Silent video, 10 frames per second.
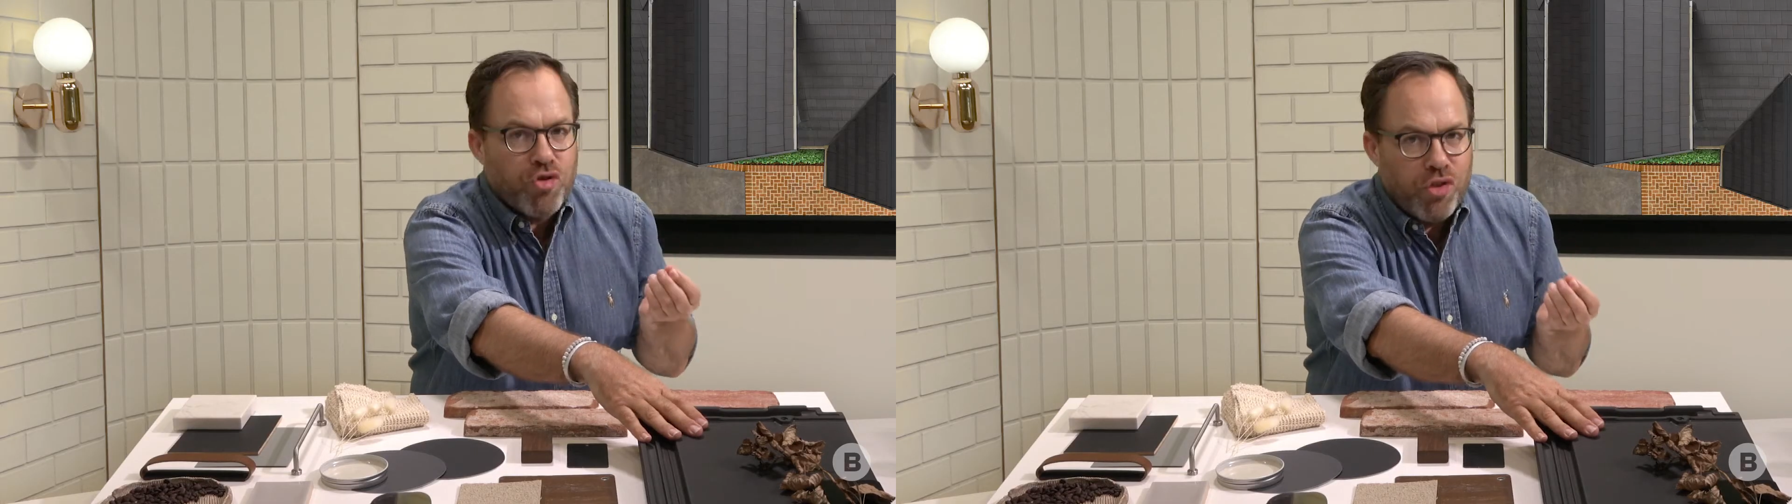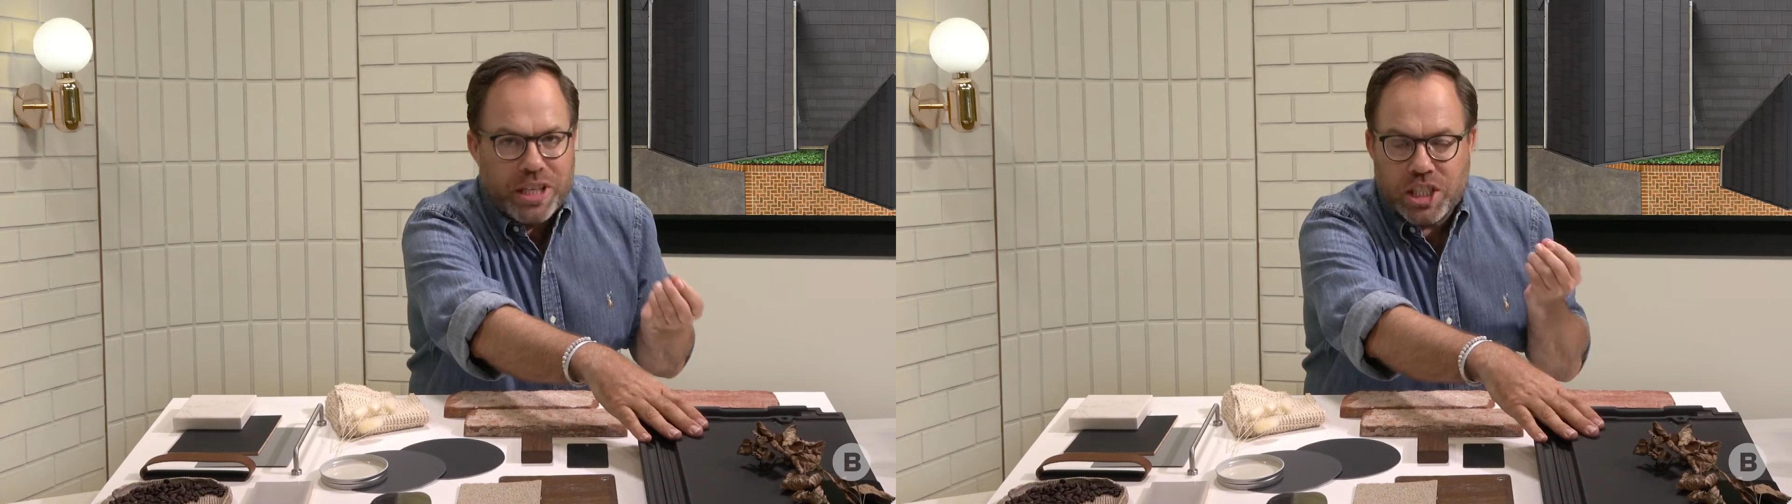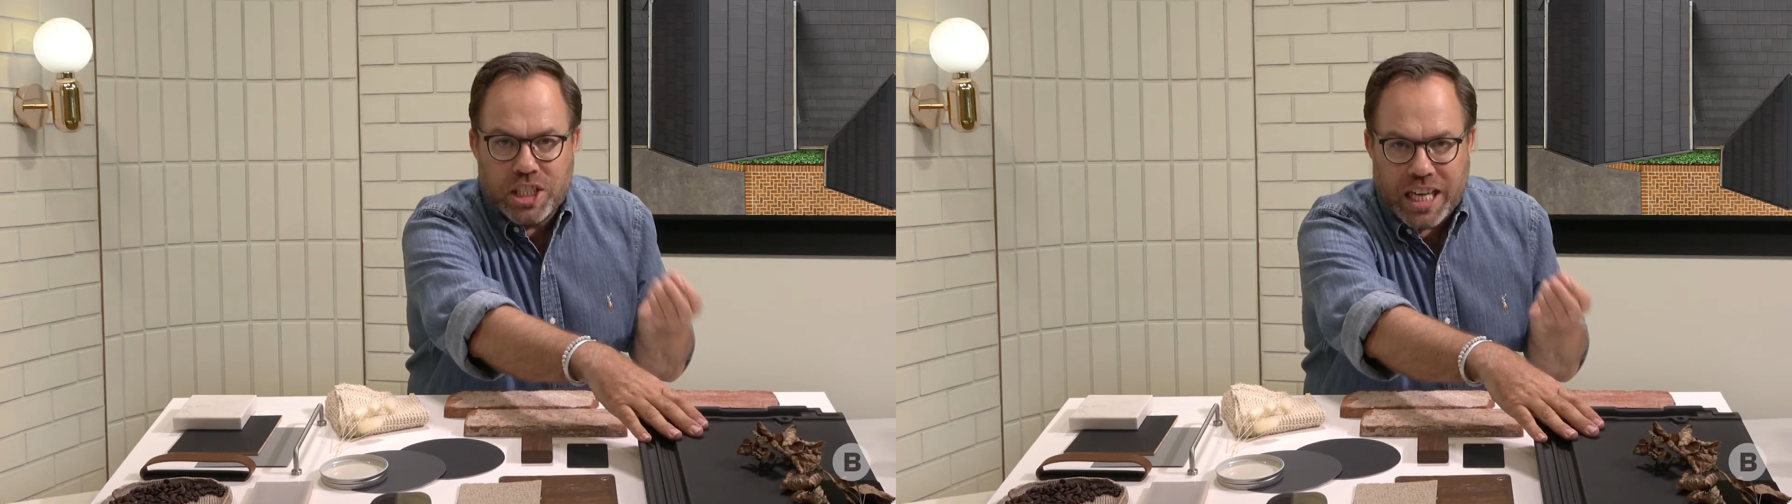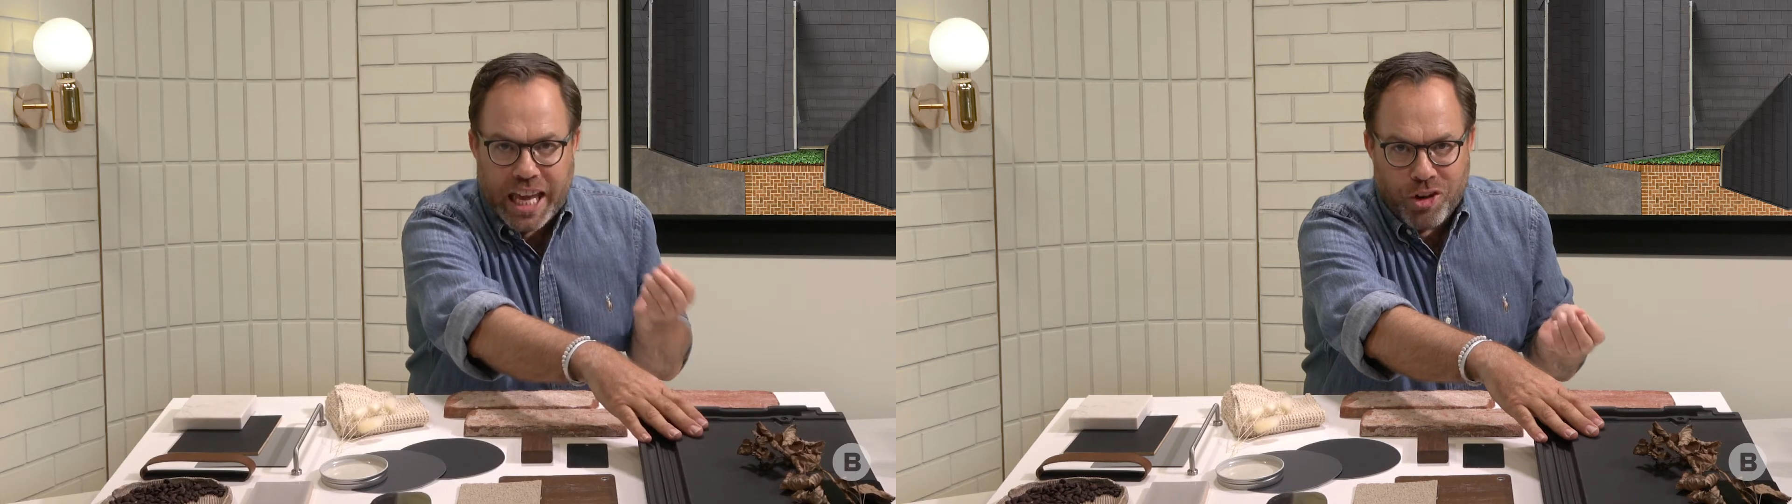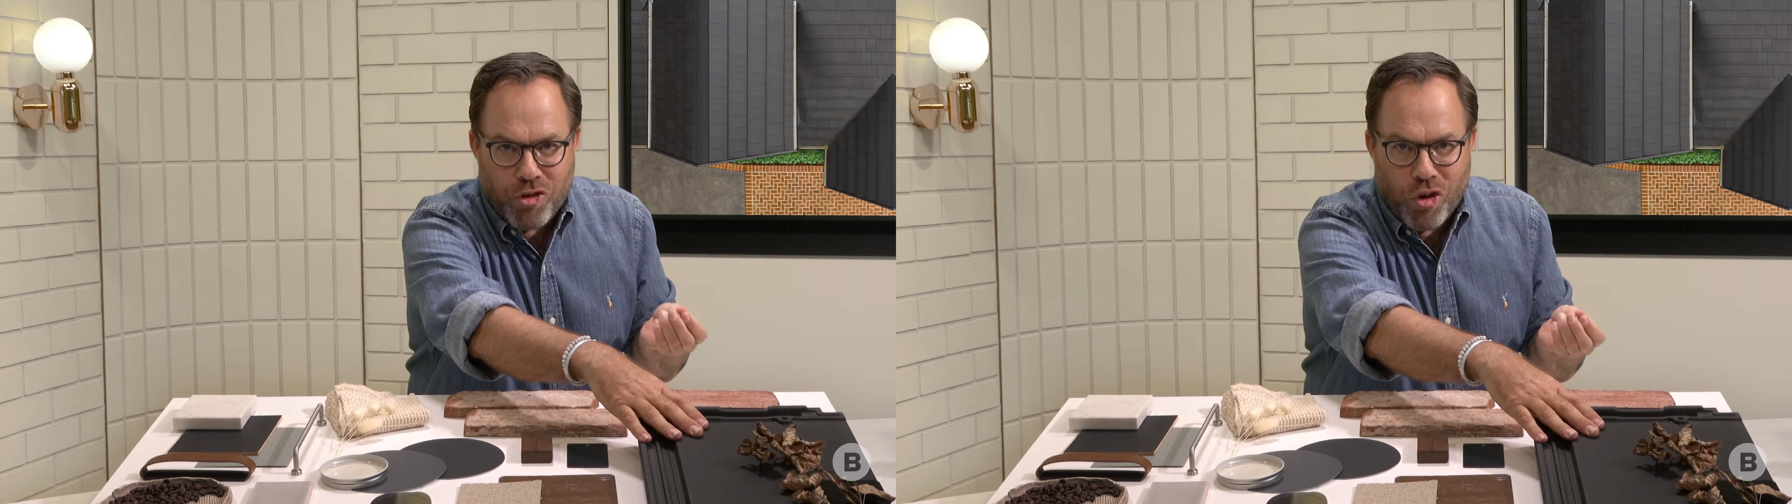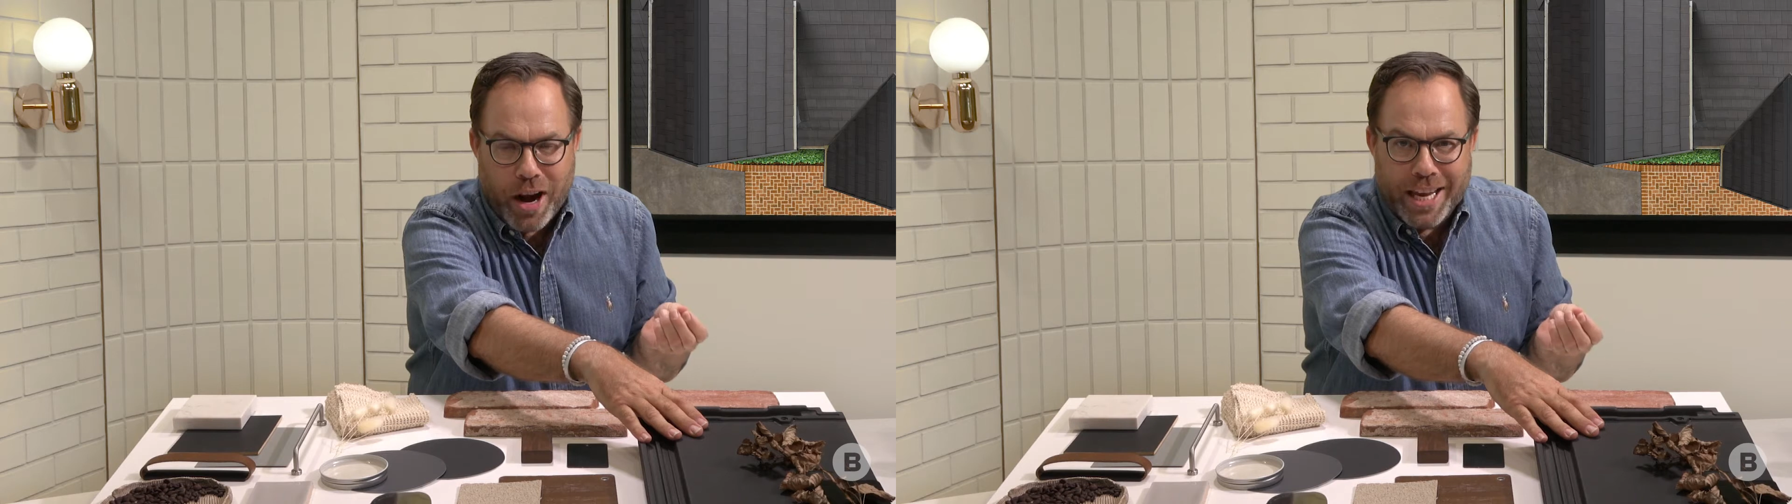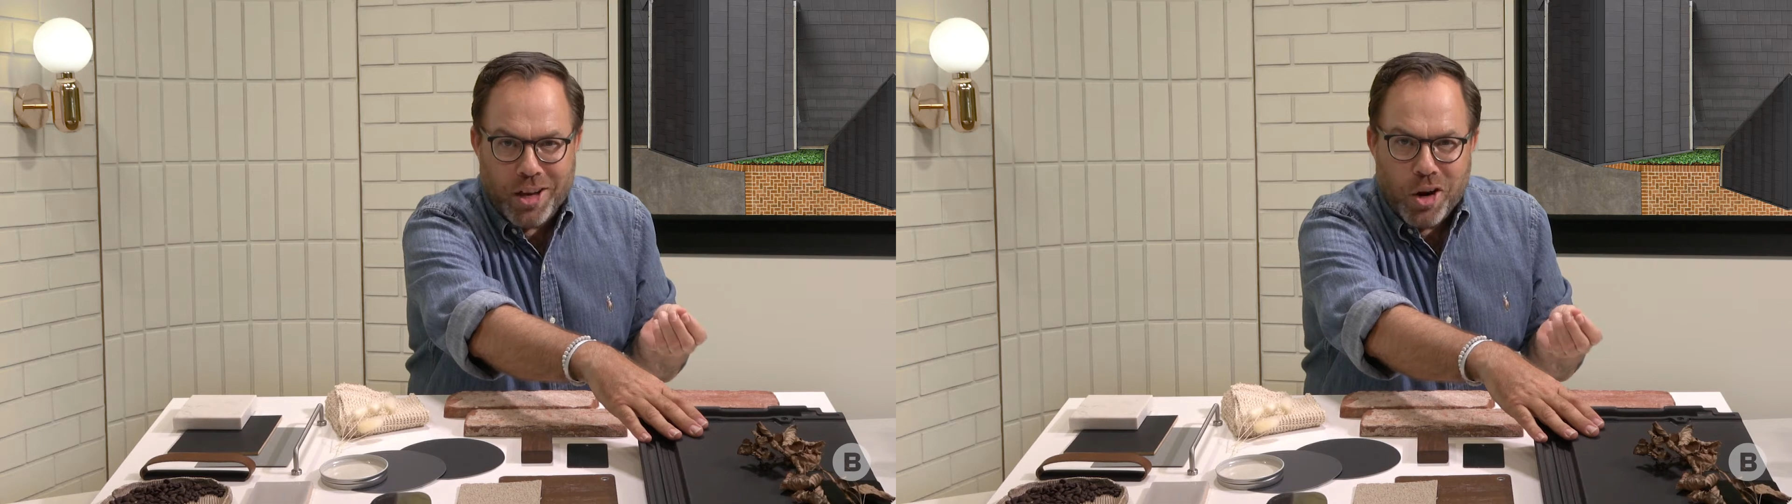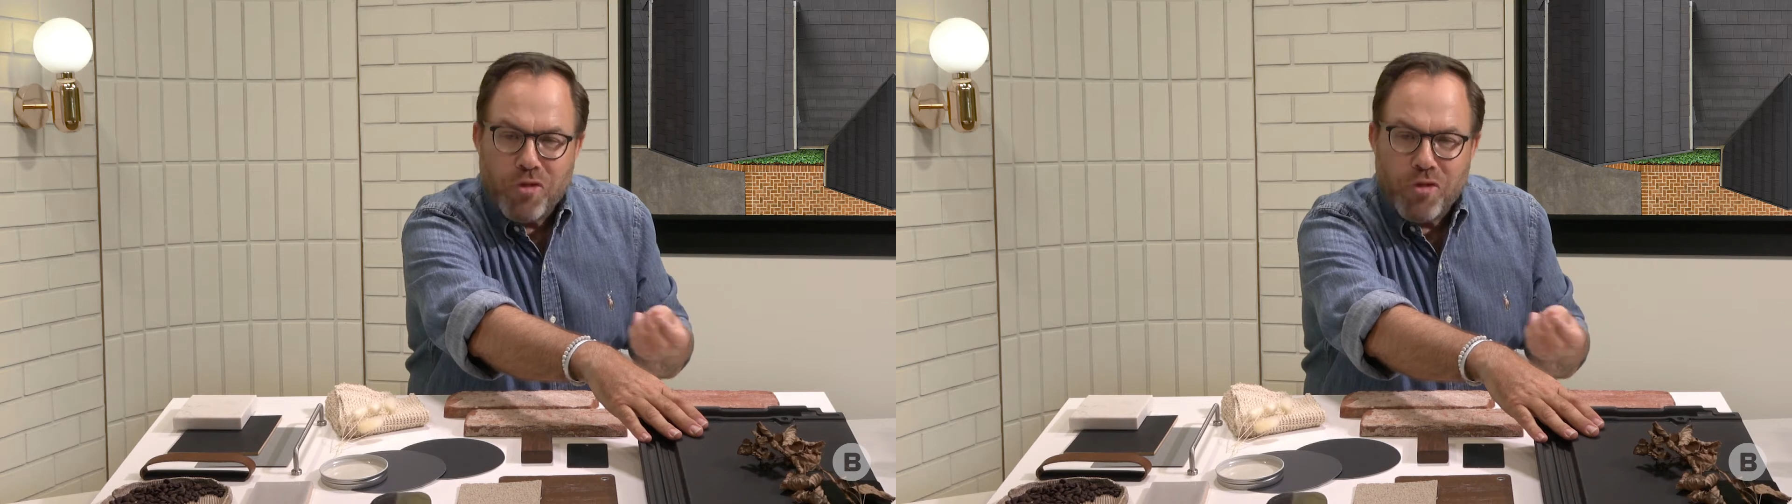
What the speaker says: rich slate grey,